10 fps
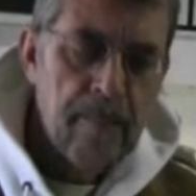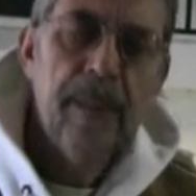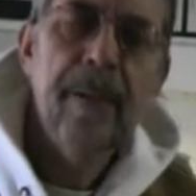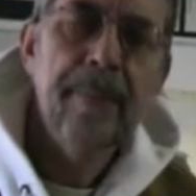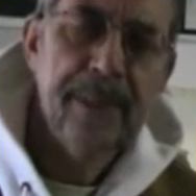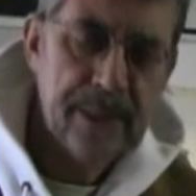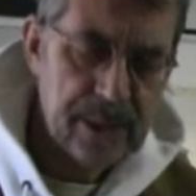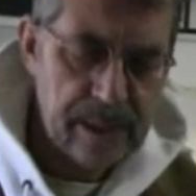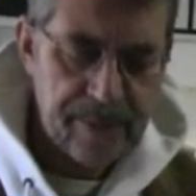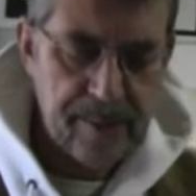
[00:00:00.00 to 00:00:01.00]
My puppy
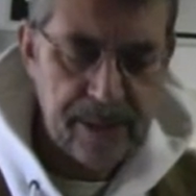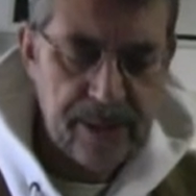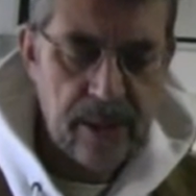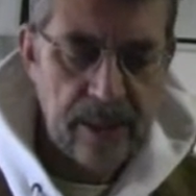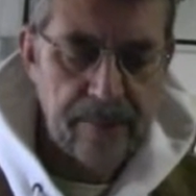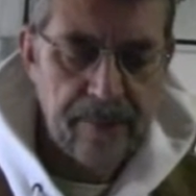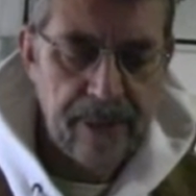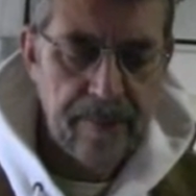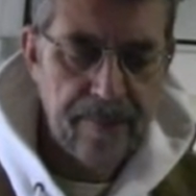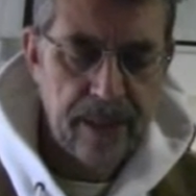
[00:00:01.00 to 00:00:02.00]
sleeps beside
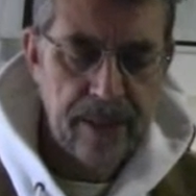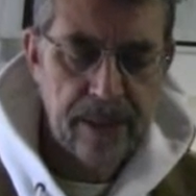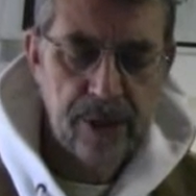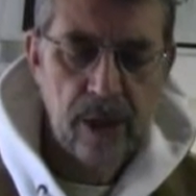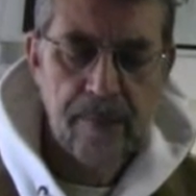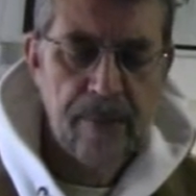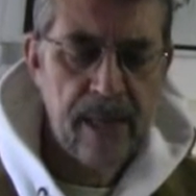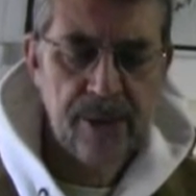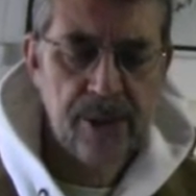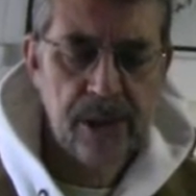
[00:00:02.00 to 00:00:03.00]
me and does not
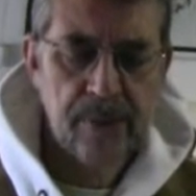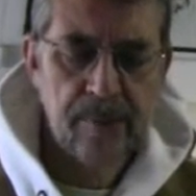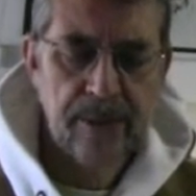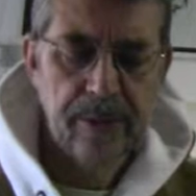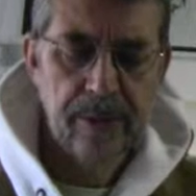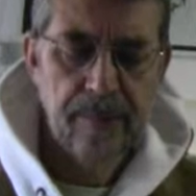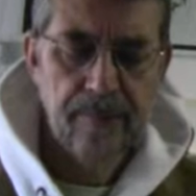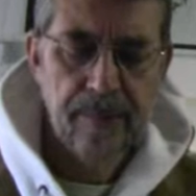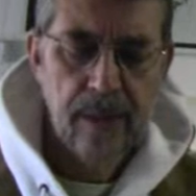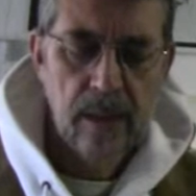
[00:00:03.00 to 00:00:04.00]
pass judgment.
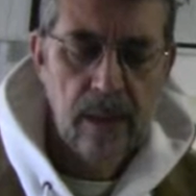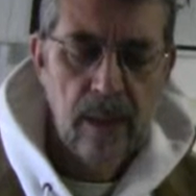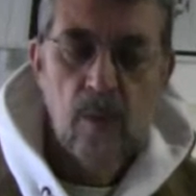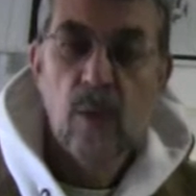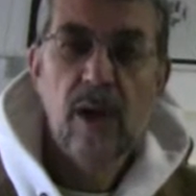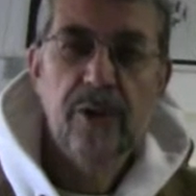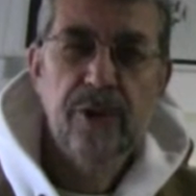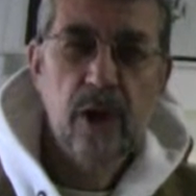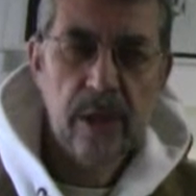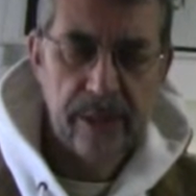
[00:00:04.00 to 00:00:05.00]
While
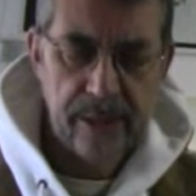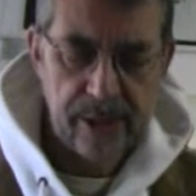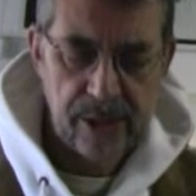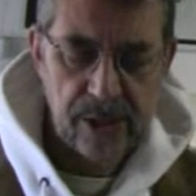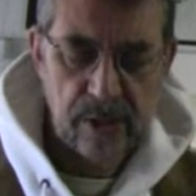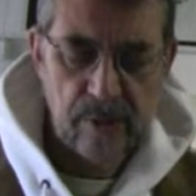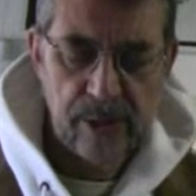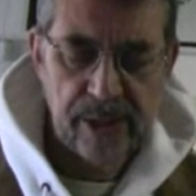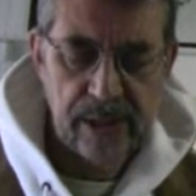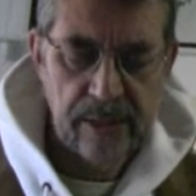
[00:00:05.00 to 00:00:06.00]
darkness
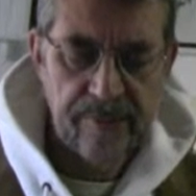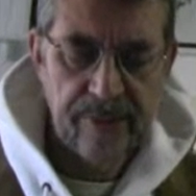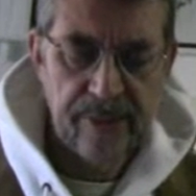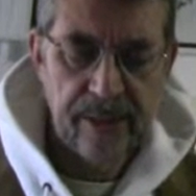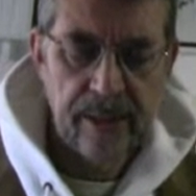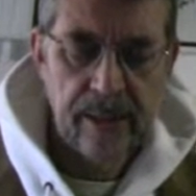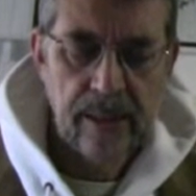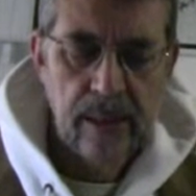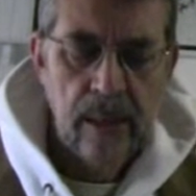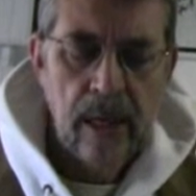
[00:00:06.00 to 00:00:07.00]
caresses everything,
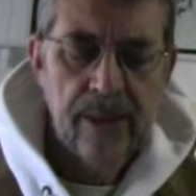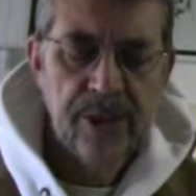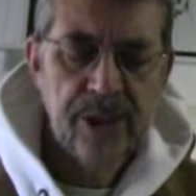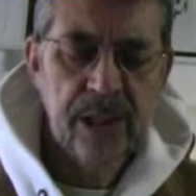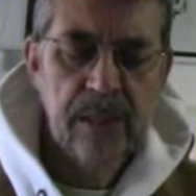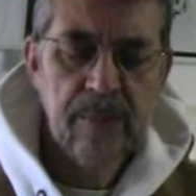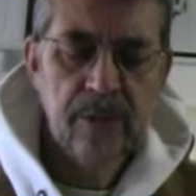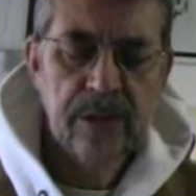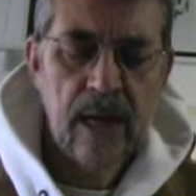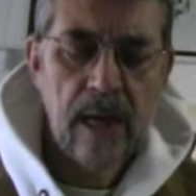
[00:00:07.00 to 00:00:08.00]

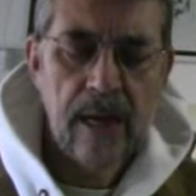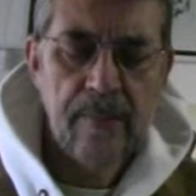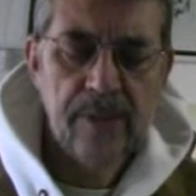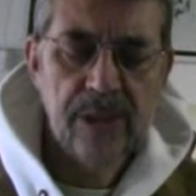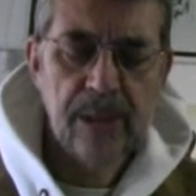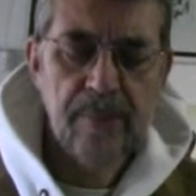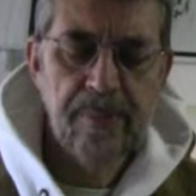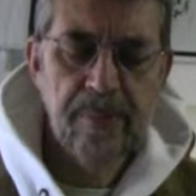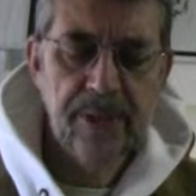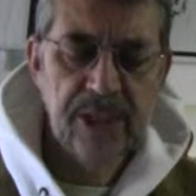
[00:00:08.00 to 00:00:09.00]
unseeable time
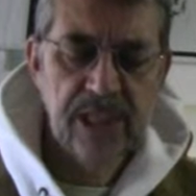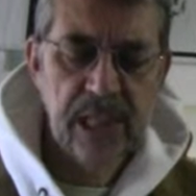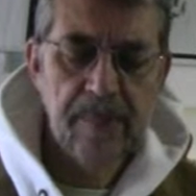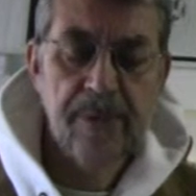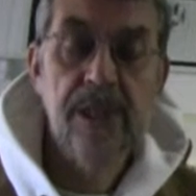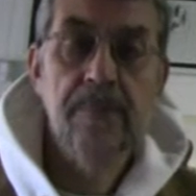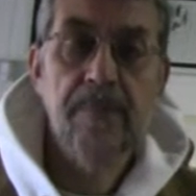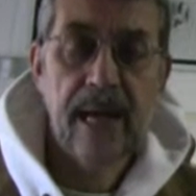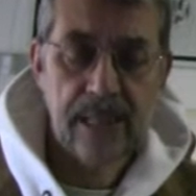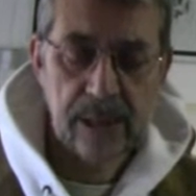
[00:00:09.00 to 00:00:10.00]
slips
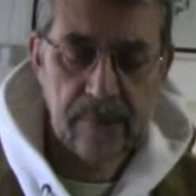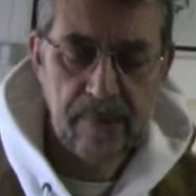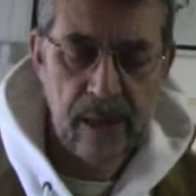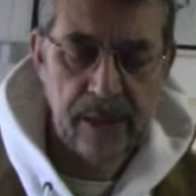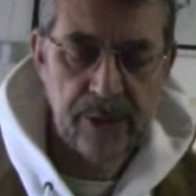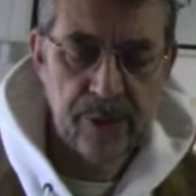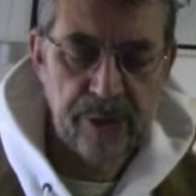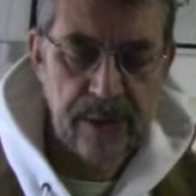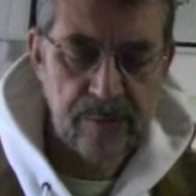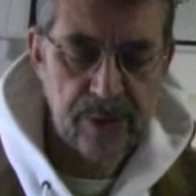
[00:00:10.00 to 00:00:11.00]
past my
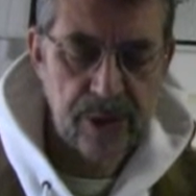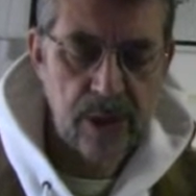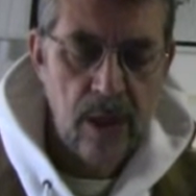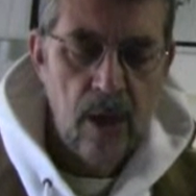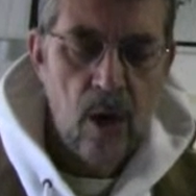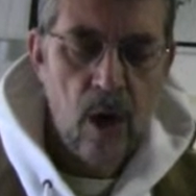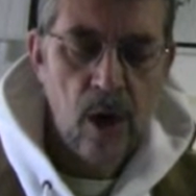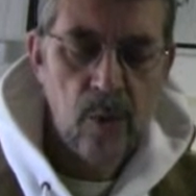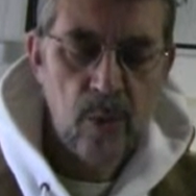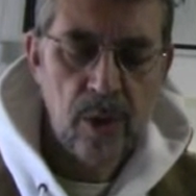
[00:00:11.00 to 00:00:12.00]
dreams,
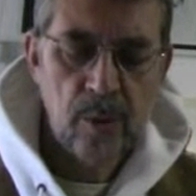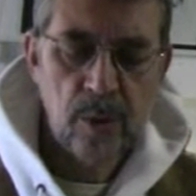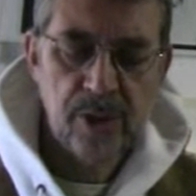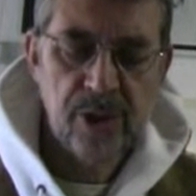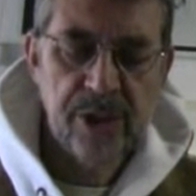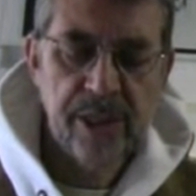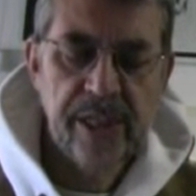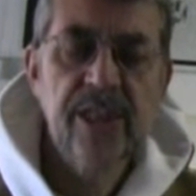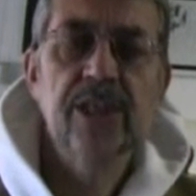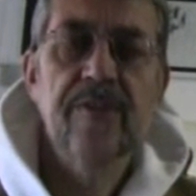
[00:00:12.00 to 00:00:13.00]
onward where
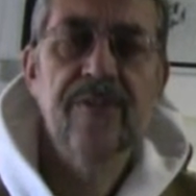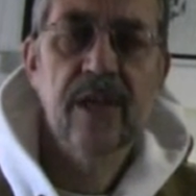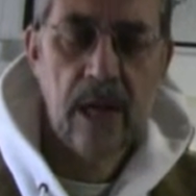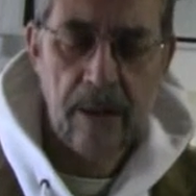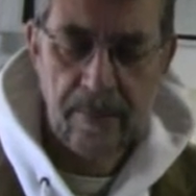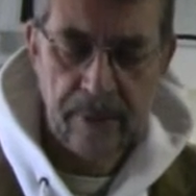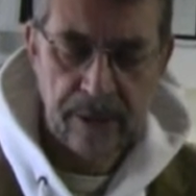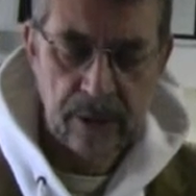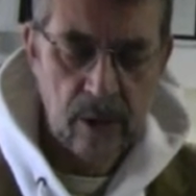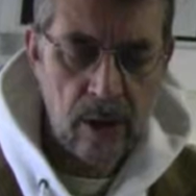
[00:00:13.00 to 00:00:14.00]
cities have come
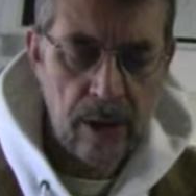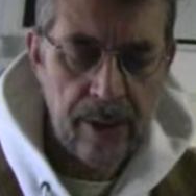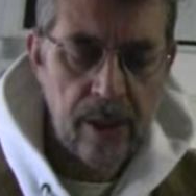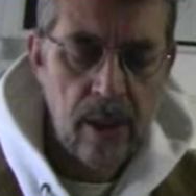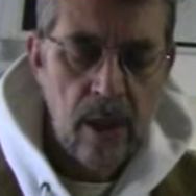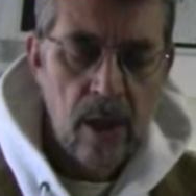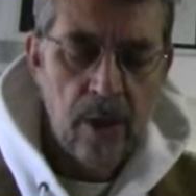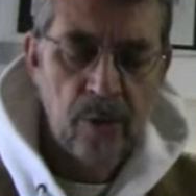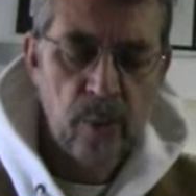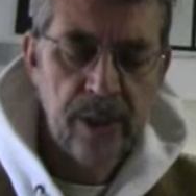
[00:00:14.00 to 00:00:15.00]
and gone,
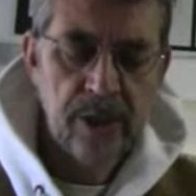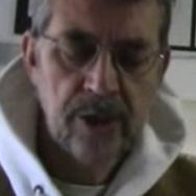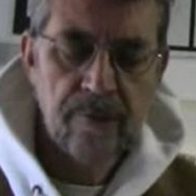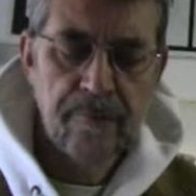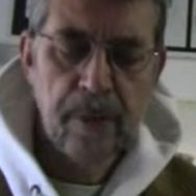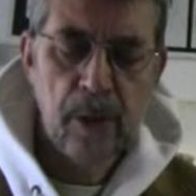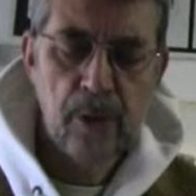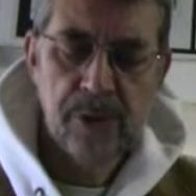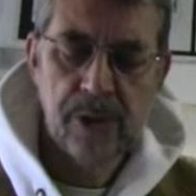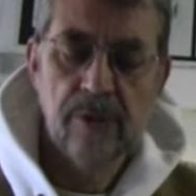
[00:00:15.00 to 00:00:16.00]
on the wings of
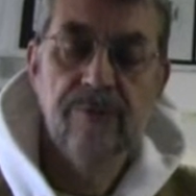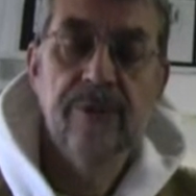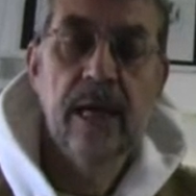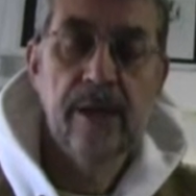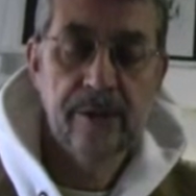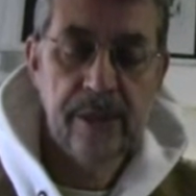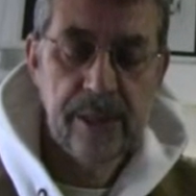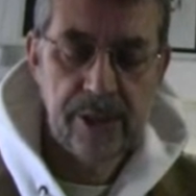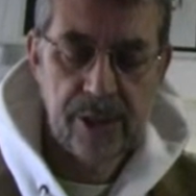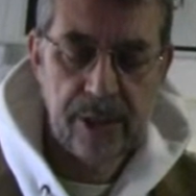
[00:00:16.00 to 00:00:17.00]
poesy of
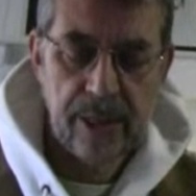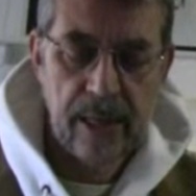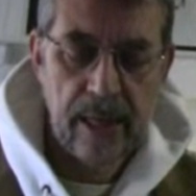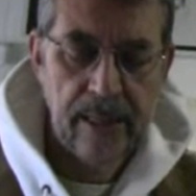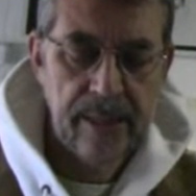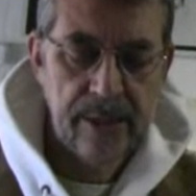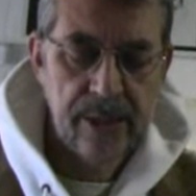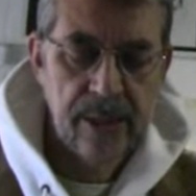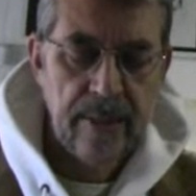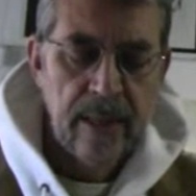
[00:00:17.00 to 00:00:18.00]
Dionysian
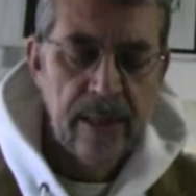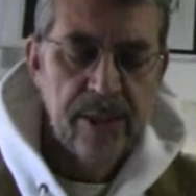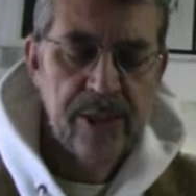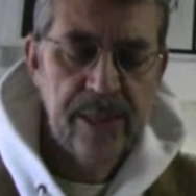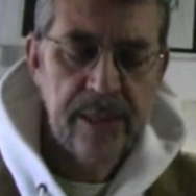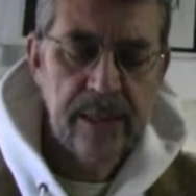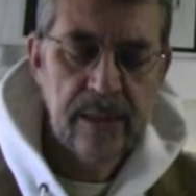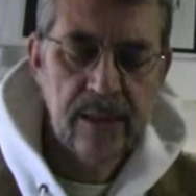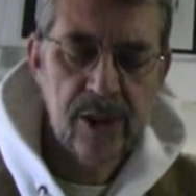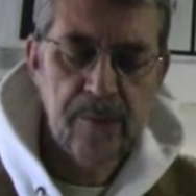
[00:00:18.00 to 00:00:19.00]
heights,
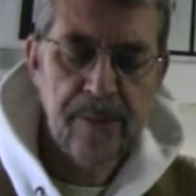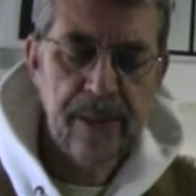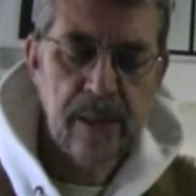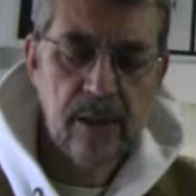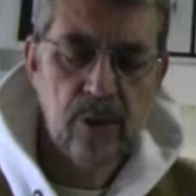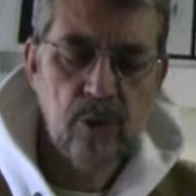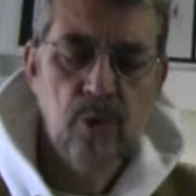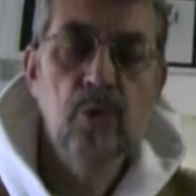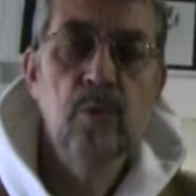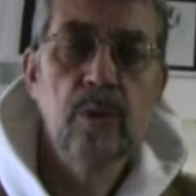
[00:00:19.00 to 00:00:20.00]
seek to speak to
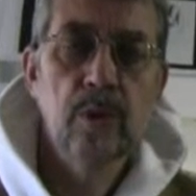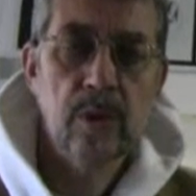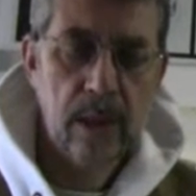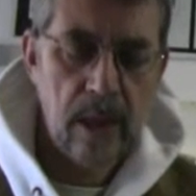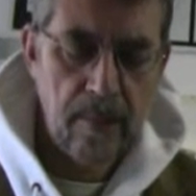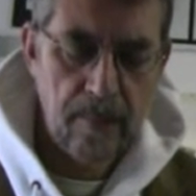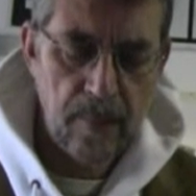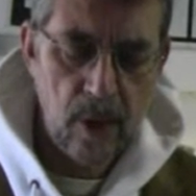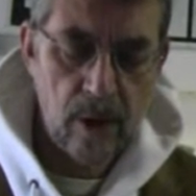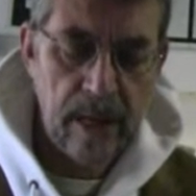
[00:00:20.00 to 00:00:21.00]
who will
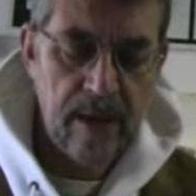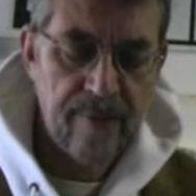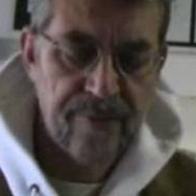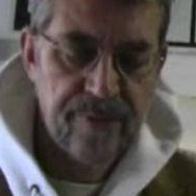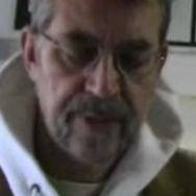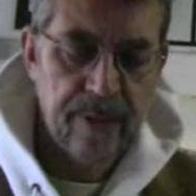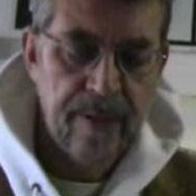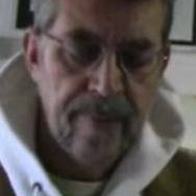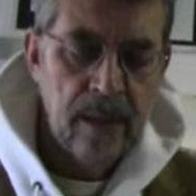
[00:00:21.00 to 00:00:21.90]
come long after.